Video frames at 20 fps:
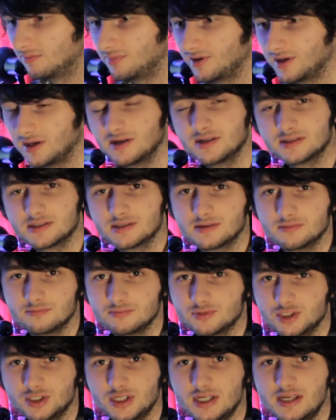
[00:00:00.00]
pigs,
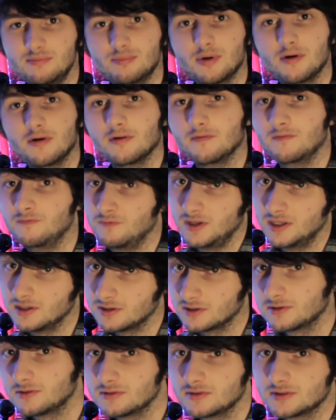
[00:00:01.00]
sheep,
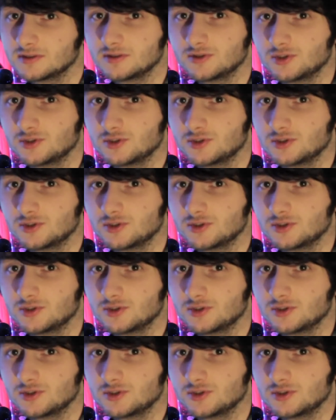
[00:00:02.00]
vehicles